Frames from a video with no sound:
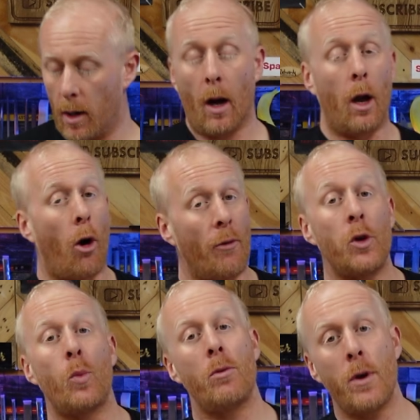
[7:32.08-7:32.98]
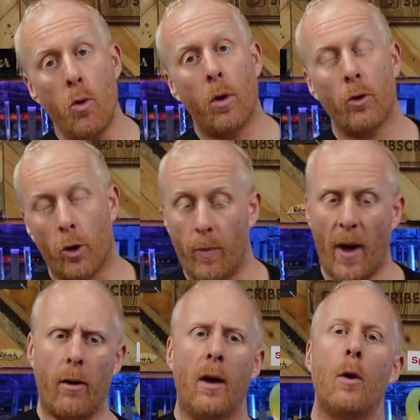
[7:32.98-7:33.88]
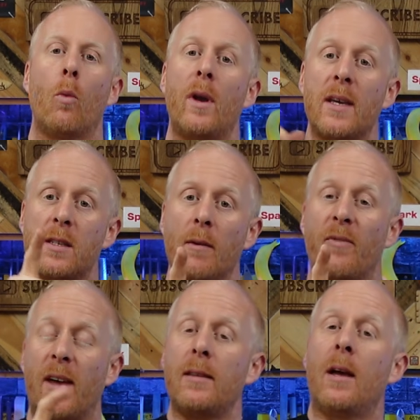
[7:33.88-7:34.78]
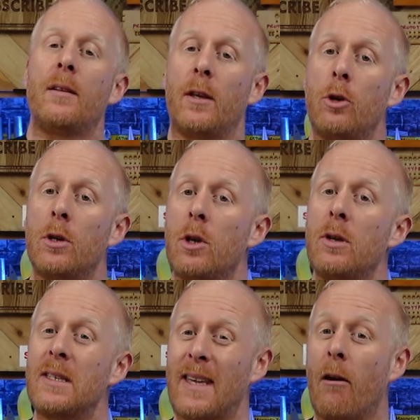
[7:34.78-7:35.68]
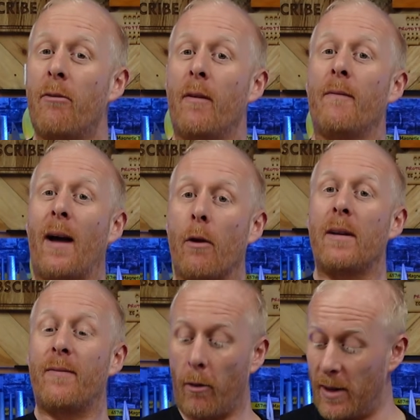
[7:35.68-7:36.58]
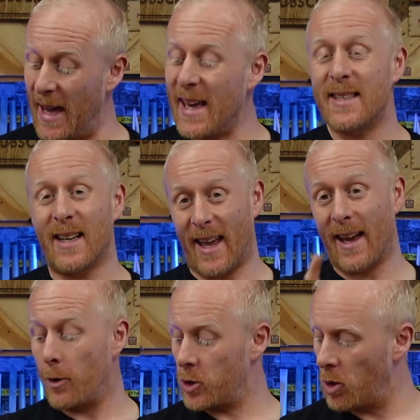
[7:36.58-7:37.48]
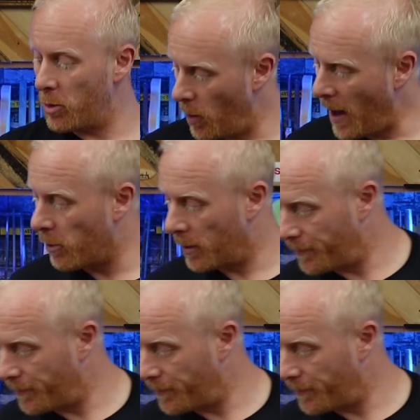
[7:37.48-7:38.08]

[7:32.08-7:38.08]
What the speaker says: A lot of you will know what they're on about. Well, it's something that you can do yourself very, very easily, and I'll show you how.